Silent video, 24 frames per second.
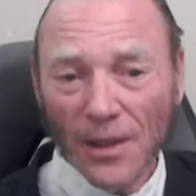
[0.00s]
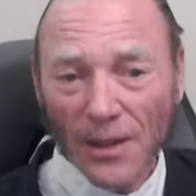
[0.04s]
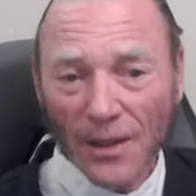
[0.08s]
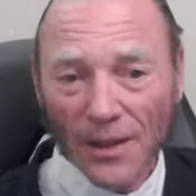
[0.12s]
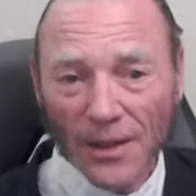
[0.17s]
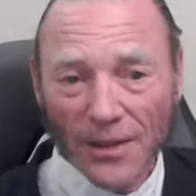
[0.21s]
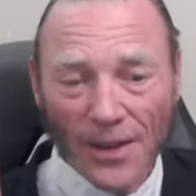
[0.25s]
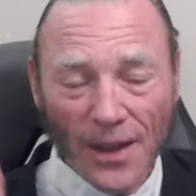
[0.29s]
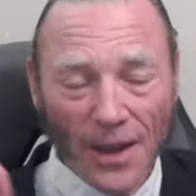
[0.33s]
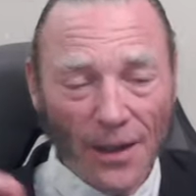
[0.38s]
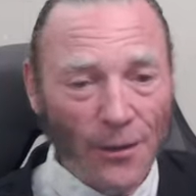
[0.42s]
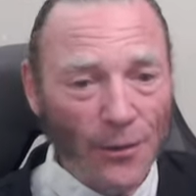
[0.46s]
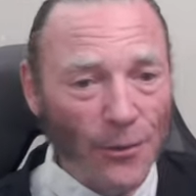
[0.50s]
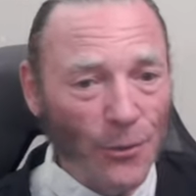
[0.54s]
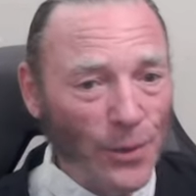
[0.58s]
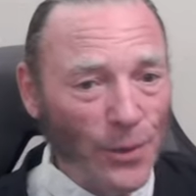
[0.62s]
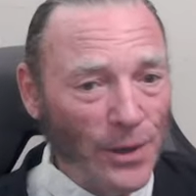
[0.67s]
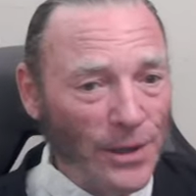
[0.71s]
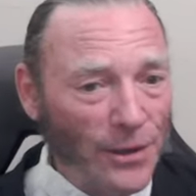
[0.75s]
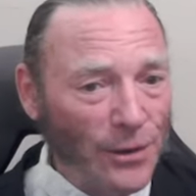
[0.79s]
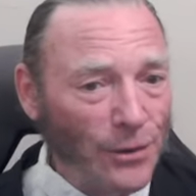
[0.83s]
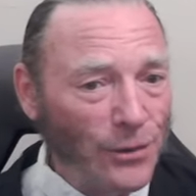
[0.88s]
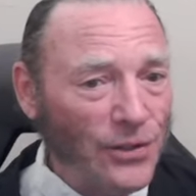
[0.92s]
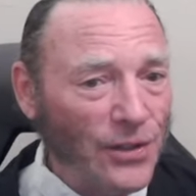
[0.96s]
Now, when
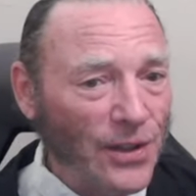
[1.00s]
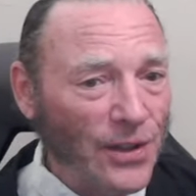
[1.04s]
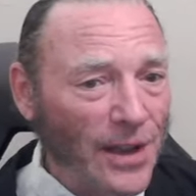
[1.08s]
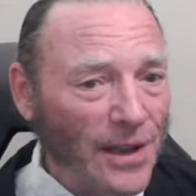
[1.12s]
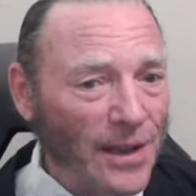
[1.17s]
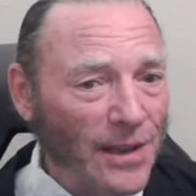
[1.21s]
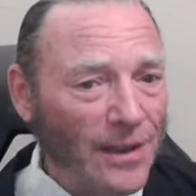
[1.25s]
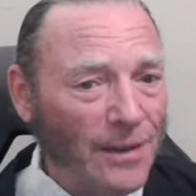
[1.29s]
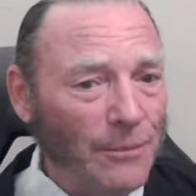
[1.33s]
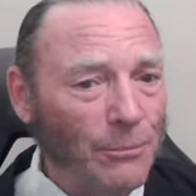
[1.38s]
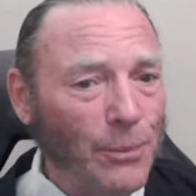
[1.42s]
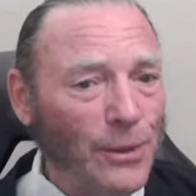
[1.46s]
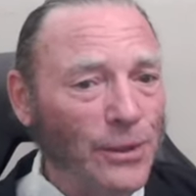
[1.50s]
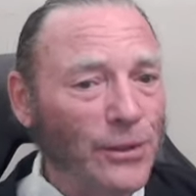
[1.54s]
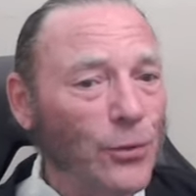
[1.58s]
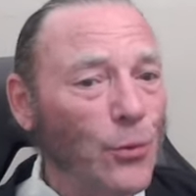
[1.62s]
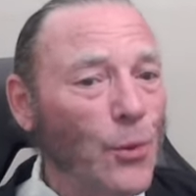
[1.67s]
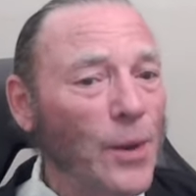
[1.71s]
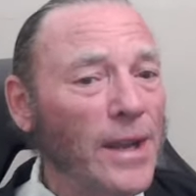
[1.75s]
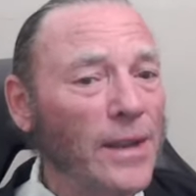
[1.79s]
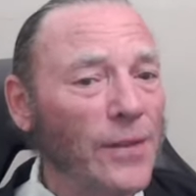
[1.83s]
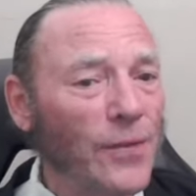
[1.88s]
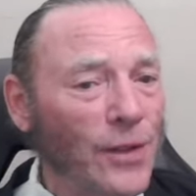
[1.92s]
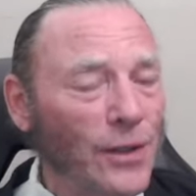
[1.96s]
you say
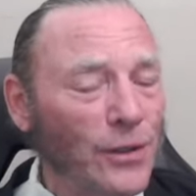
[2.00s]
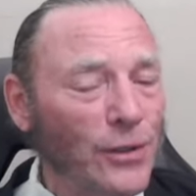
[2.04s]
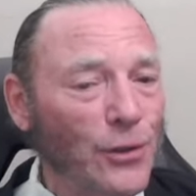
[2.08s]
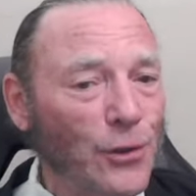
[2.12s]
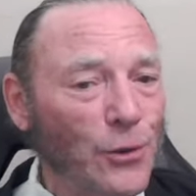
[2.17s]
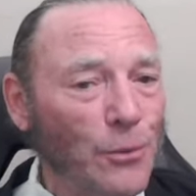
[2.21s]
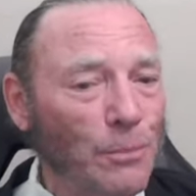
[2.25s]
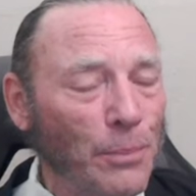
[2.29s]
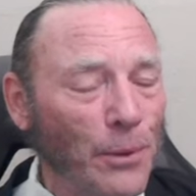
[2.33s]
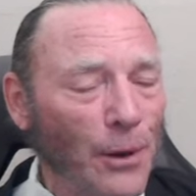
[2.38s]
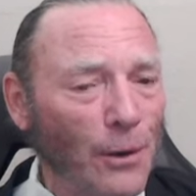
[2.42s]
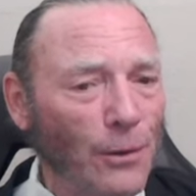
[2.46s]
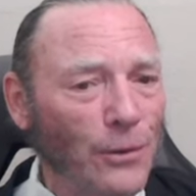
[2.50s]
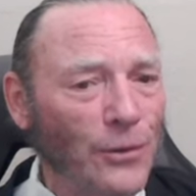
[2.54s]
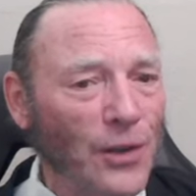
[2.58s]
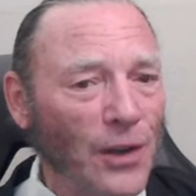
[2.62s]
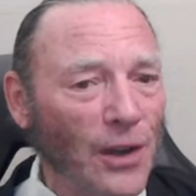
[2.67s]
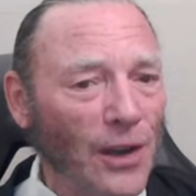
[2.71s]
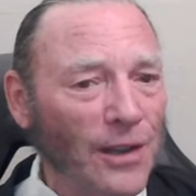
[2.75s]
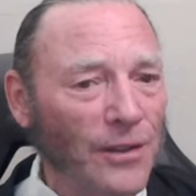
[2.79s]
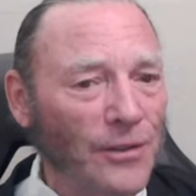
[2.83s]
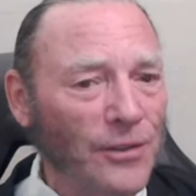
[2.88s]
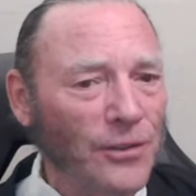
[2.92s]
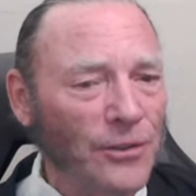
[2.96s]
between the two
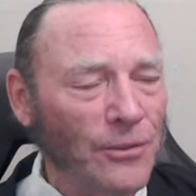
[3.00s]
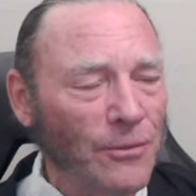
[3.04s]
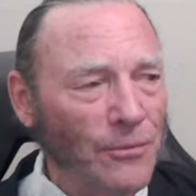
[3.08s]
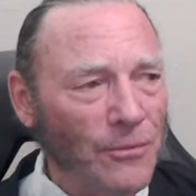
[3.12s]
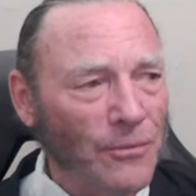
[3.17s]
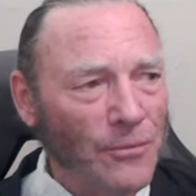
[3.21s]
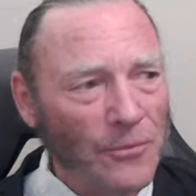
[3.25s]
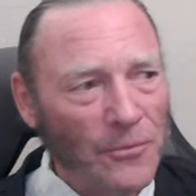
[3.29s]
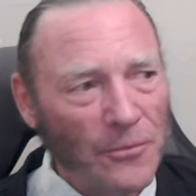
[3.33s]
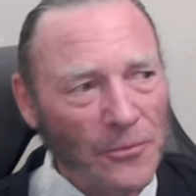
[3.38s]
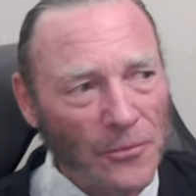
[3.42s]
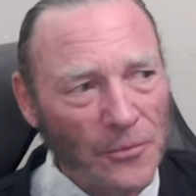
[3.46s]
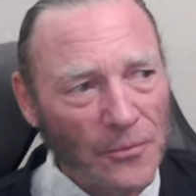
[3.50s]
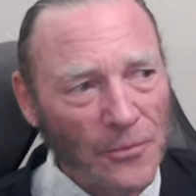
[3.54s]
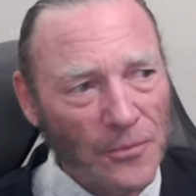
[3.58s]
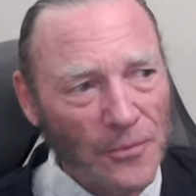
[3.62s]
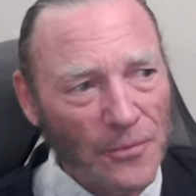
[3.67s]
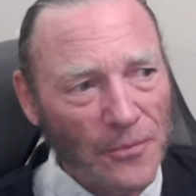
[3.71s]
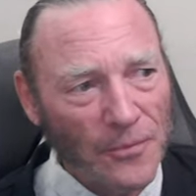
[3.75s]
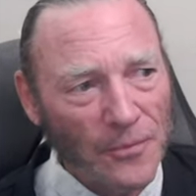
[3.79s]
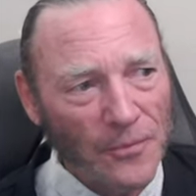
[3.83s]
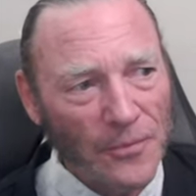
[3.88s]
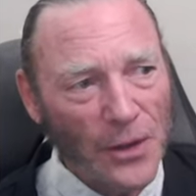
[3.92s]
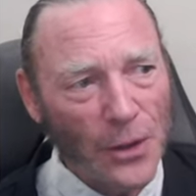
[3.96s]
protons,
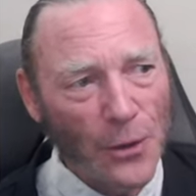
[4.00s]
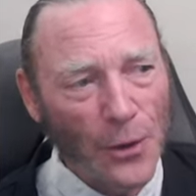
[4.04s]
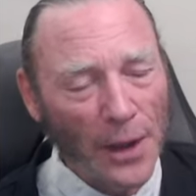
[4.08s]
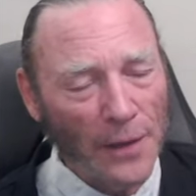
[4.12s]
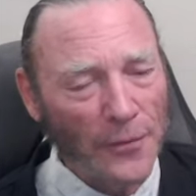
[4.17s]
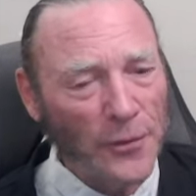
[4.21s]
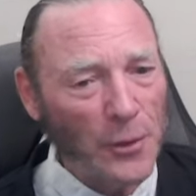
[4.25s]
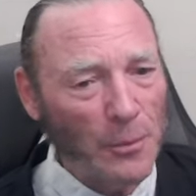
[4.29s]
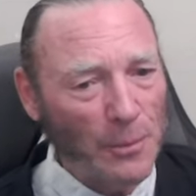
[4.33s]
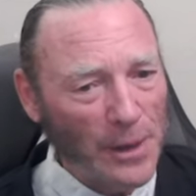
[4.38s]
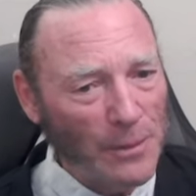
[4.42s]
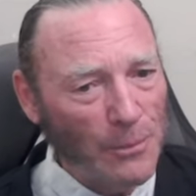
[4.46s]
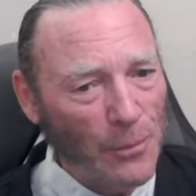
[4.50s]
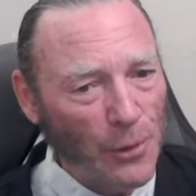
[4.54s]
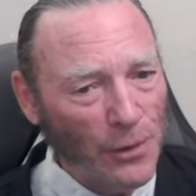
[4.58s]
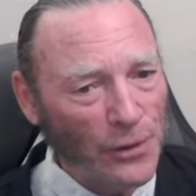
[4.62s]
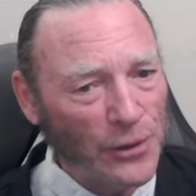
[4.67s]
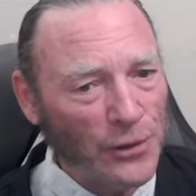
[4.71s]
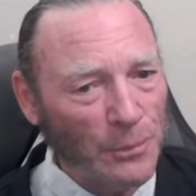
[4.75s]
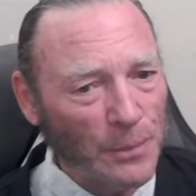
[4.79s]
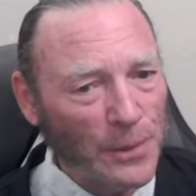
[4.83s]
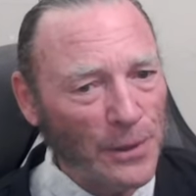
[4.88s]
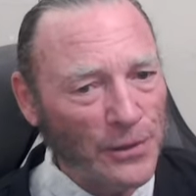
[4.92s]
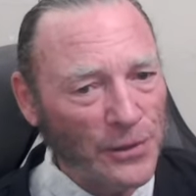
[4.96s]
you have to be more
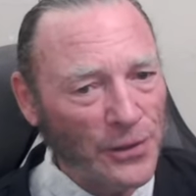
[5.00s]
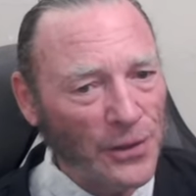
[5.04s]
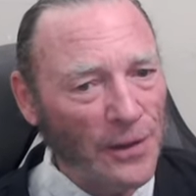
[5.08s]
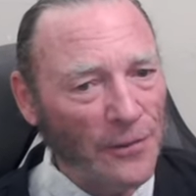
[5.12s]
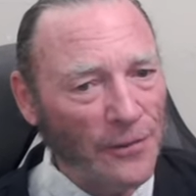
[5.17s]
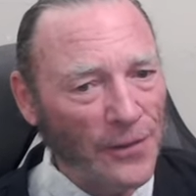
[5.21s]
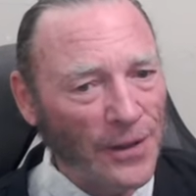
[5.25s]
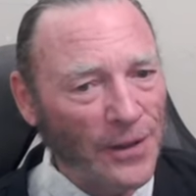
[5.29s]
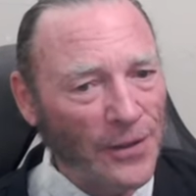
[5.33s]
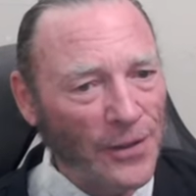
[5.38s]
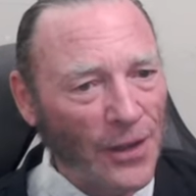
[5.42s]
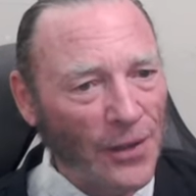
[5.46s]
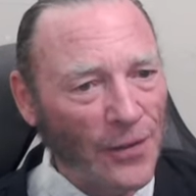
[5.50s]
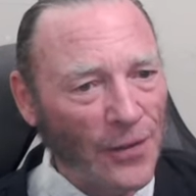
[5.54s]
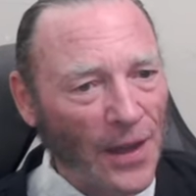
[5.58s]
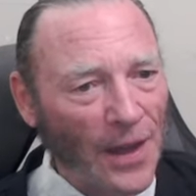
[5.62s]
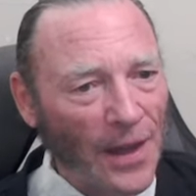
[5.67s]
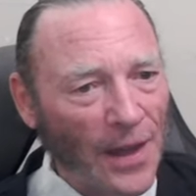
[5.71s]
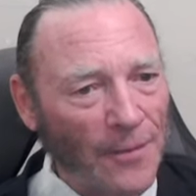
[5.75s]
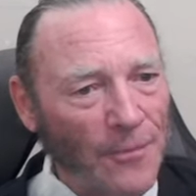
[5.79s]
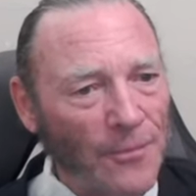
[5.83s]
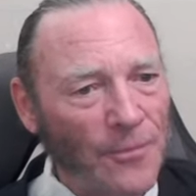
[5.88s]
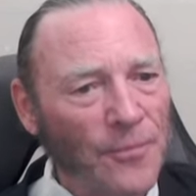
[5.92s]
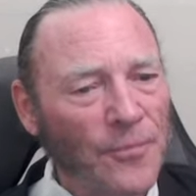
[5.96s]
specific than
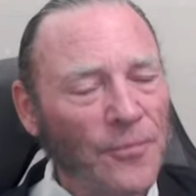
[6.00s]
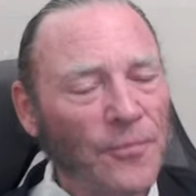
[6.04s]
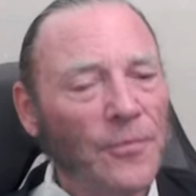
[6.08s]
that.